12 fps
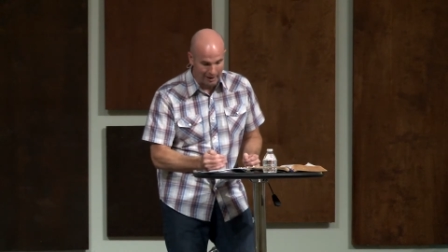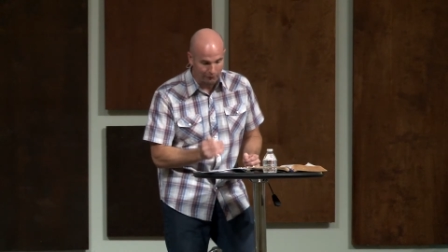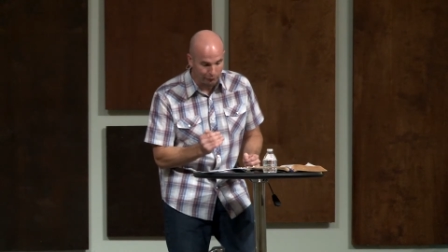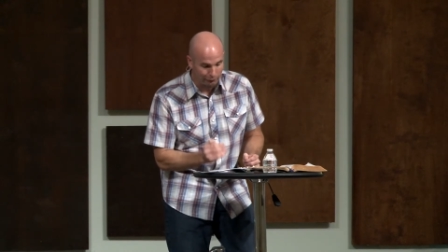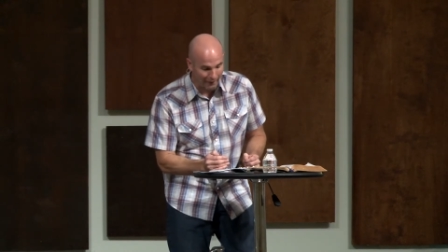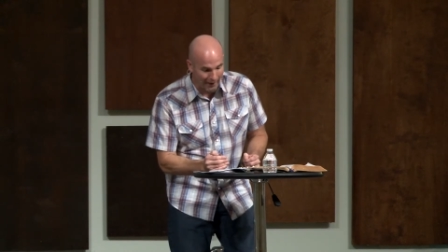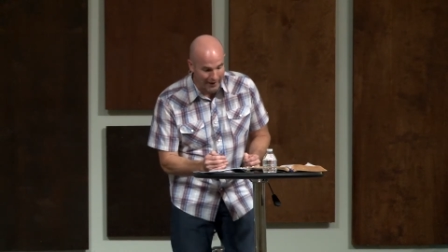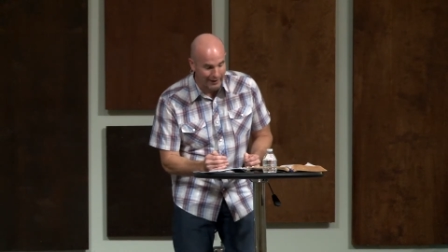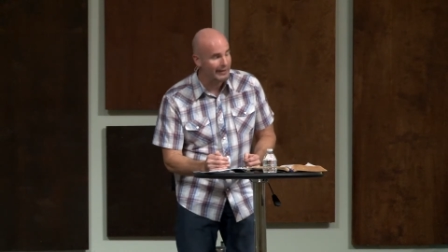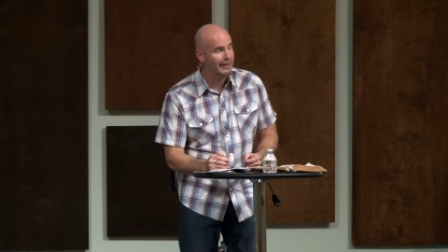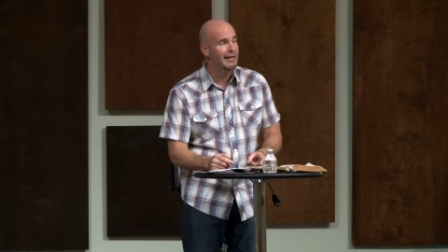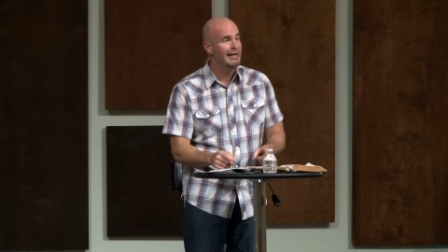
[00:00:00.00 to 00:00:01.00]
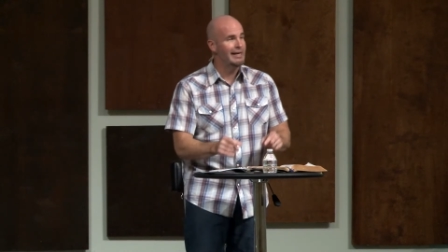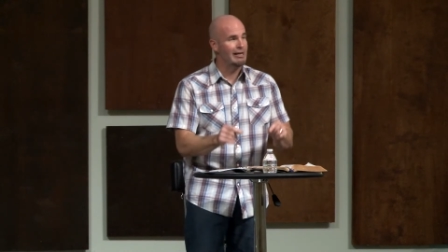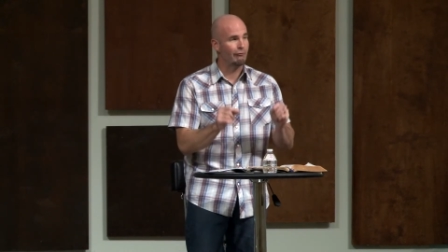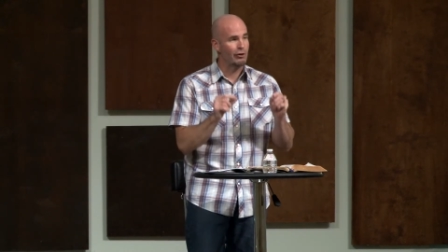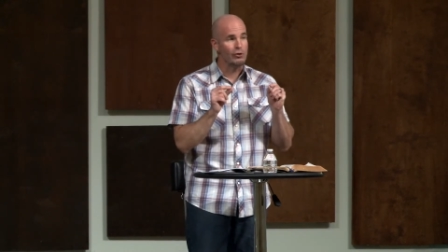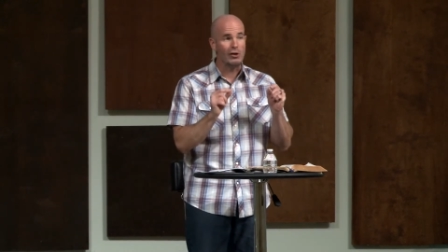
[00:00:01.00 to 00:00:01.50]
And finally,
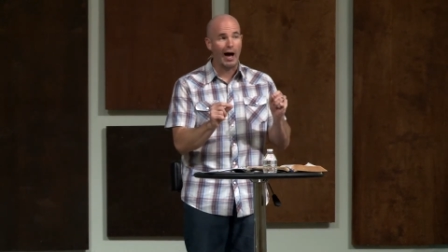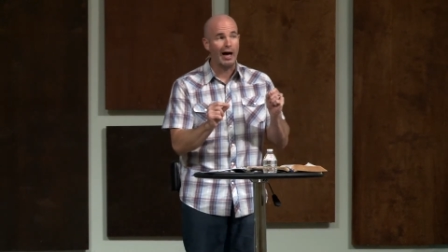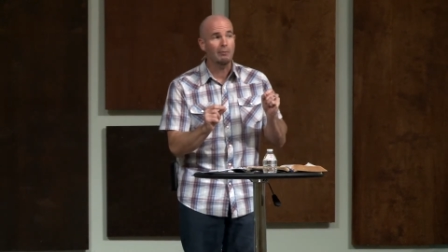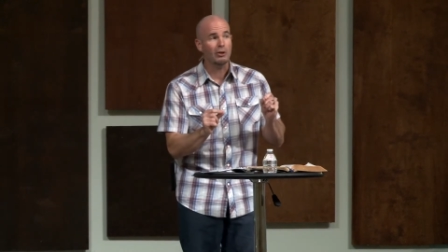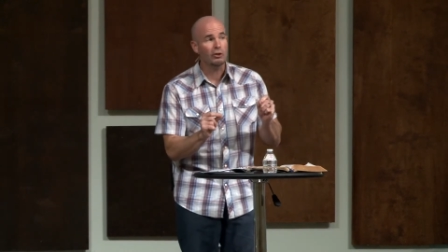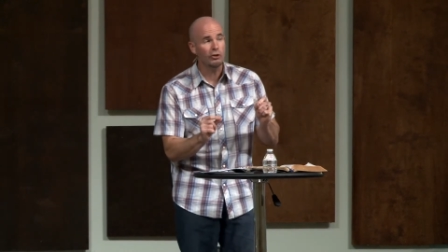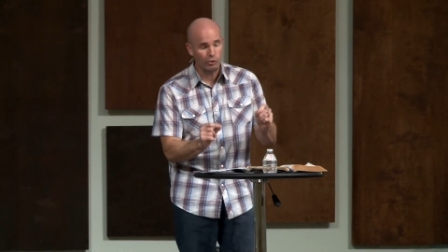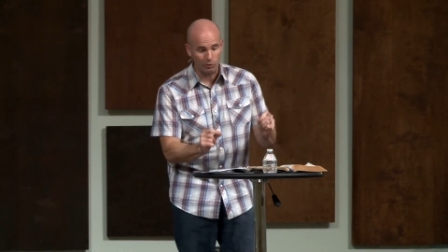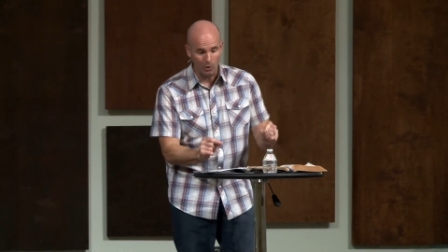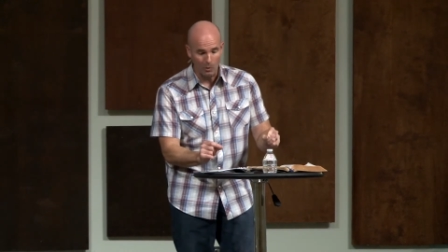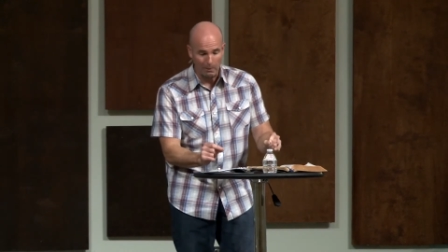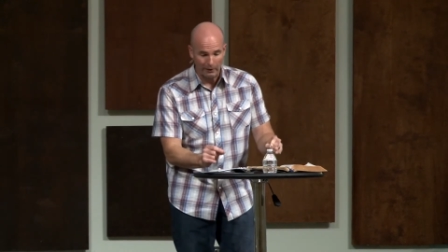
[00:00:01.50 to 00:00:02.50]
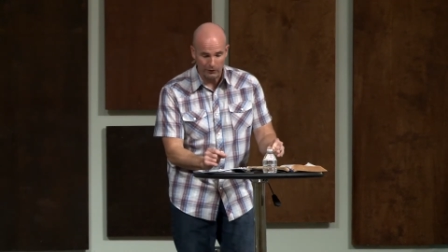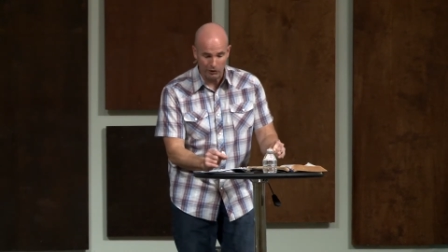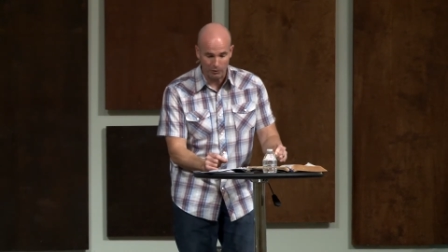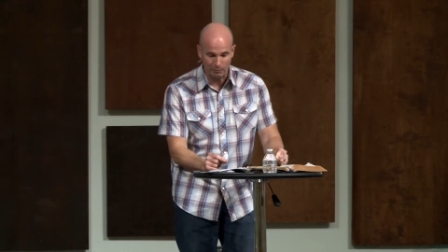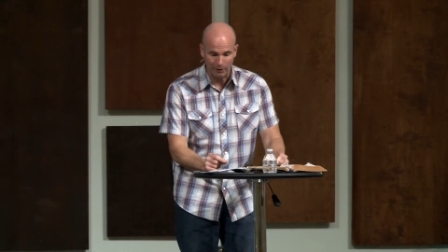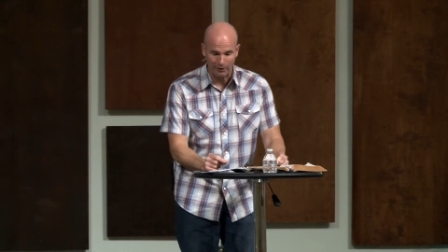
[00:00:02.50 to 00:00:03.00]
if they're not controlled by the
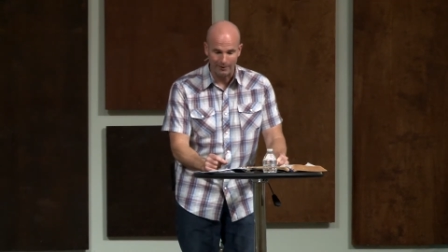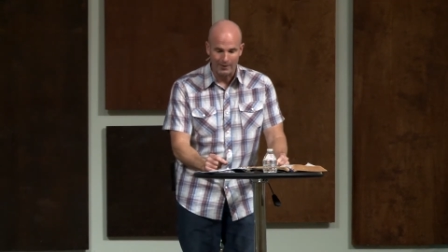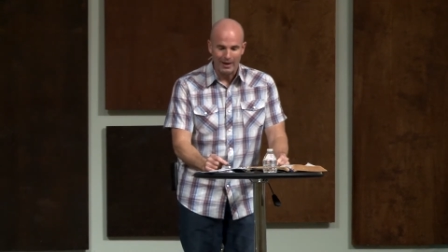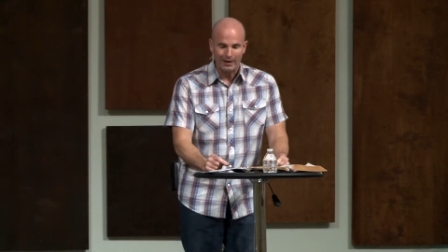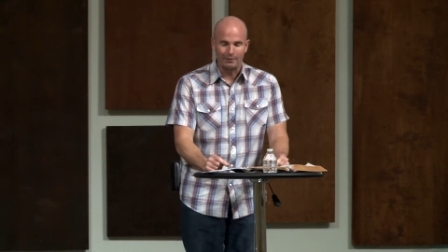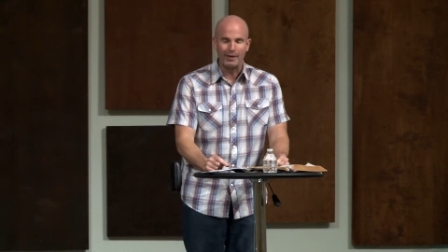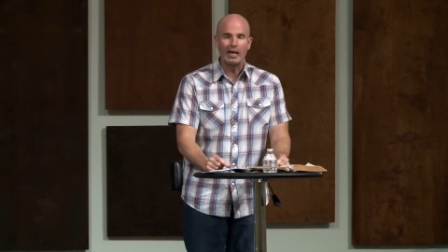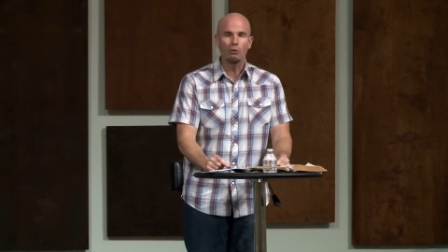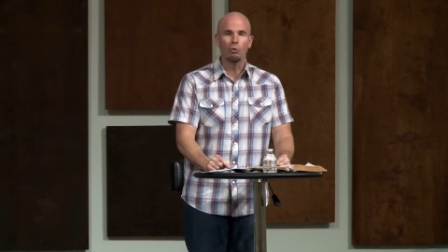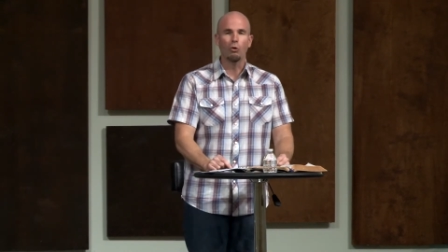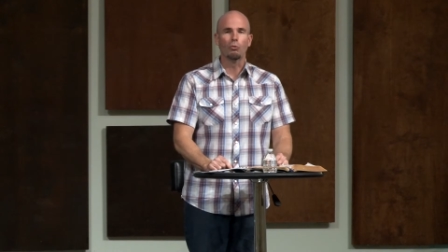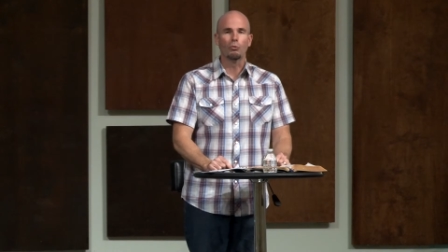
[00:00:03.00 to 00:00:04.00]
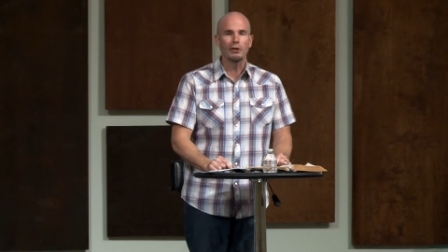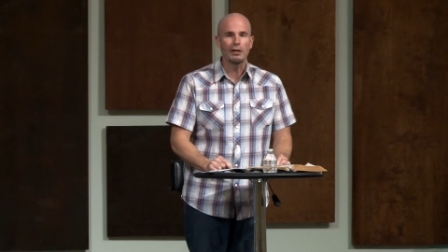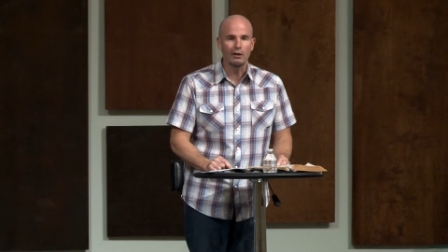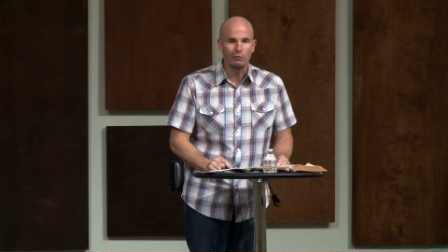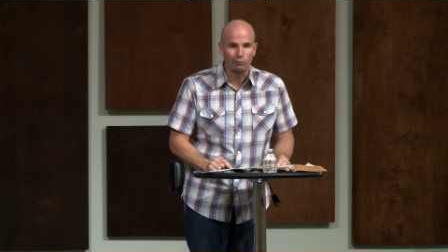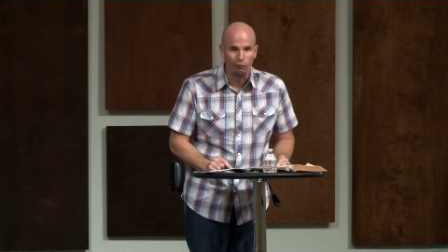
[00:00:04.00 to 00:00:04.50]
Spirit, they will
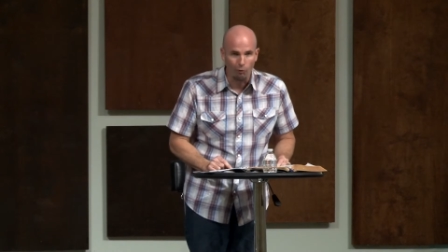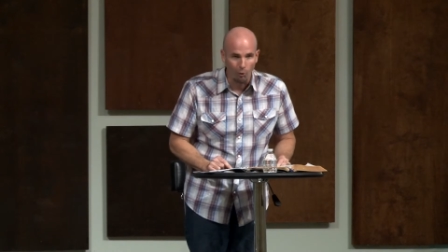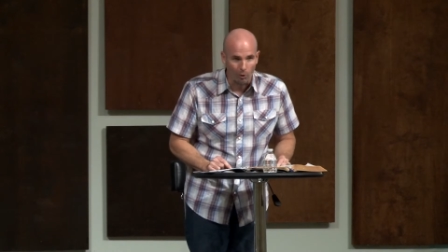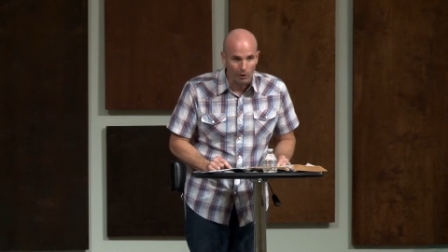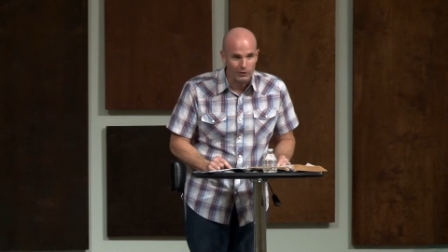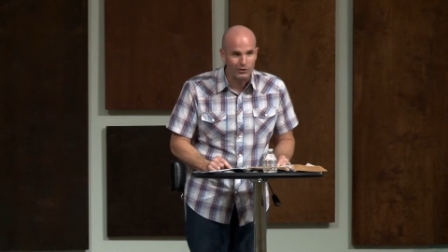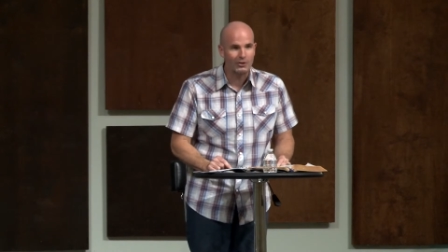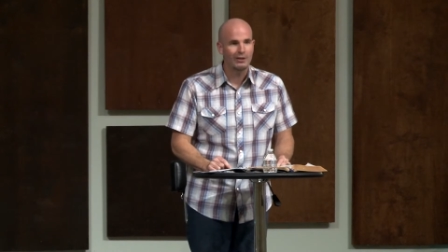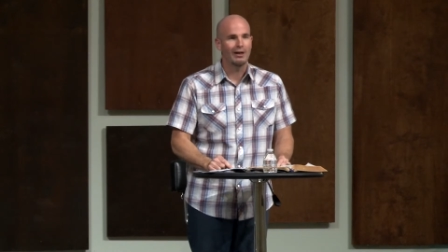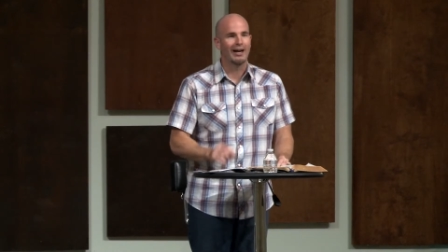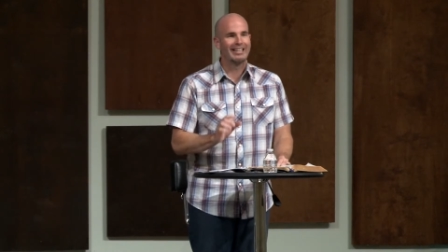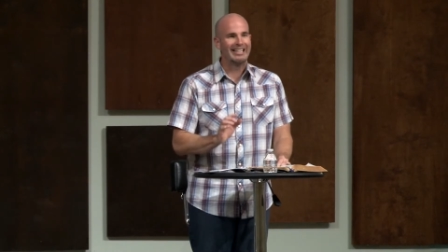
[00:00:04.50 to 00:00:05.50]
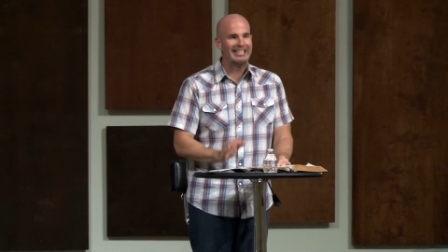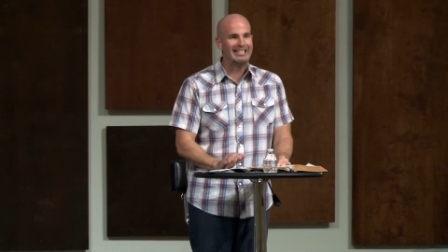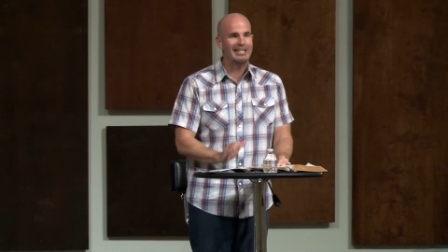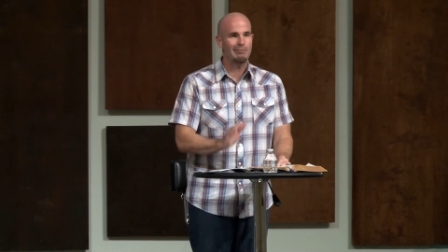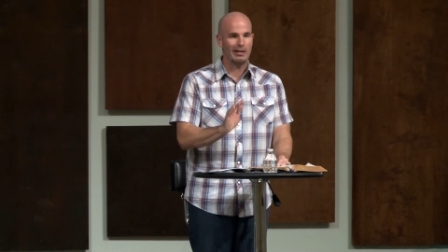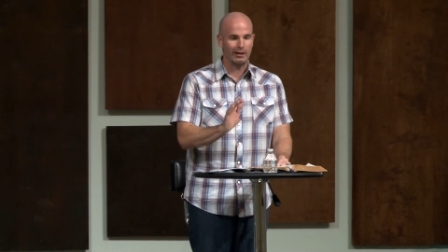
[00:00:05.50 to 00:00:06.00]
reinforce a
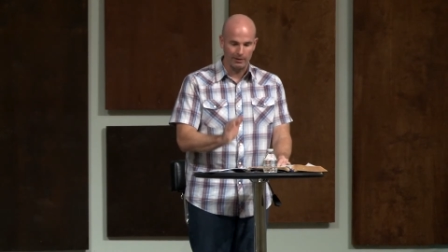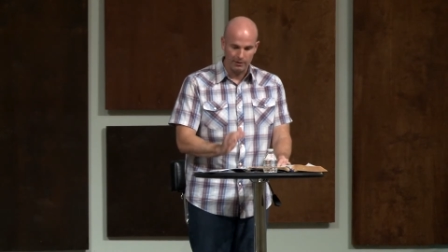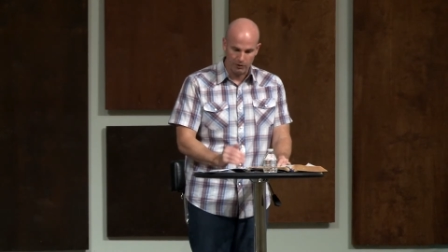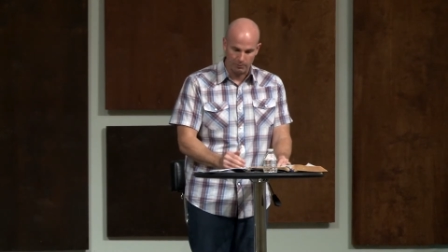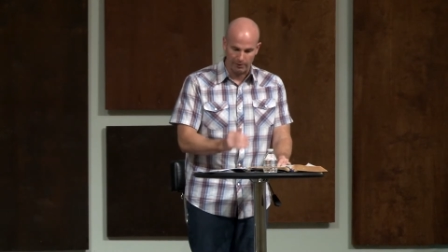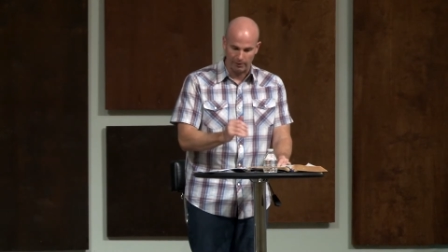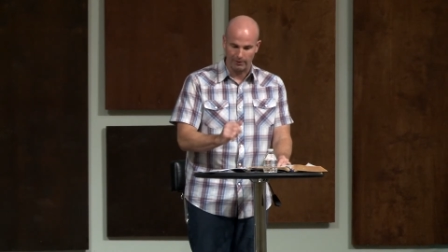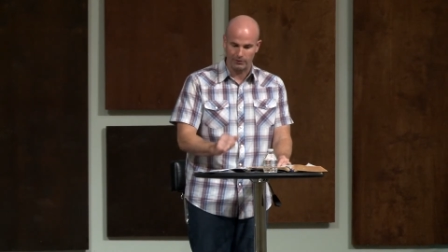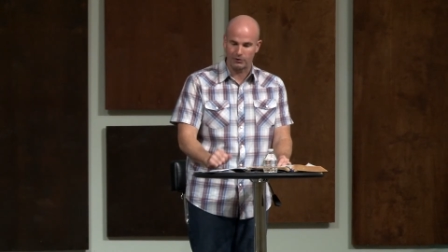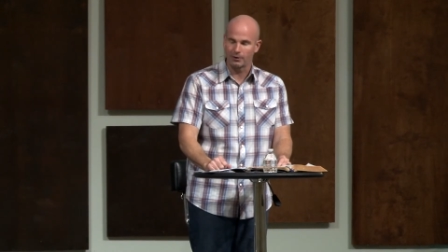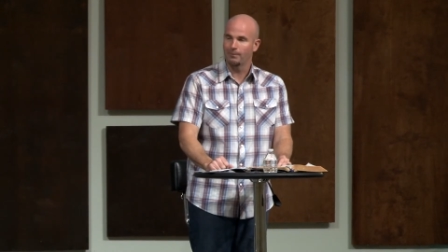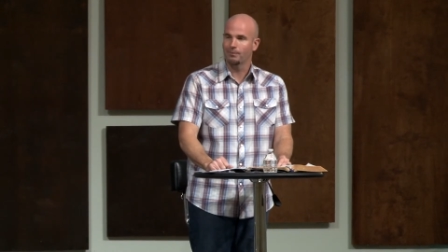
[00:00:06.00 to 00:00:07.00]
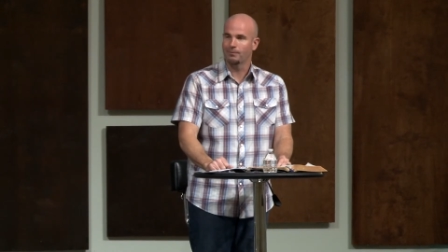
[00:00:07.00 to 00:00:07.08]
condemning spirit.